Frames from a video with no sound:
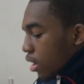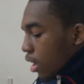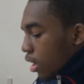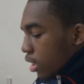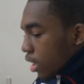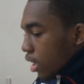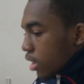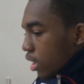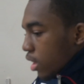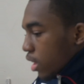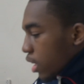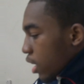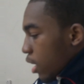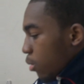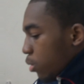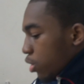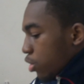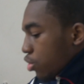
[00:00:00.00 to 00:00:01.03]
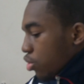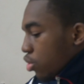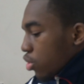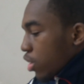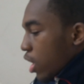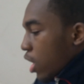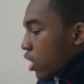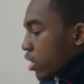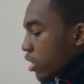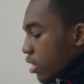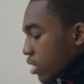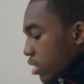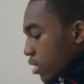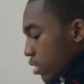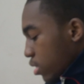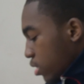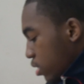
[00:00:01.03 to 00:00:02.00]
another thing I want to show y'all
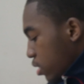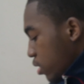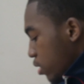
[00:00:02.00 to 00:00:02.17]
is,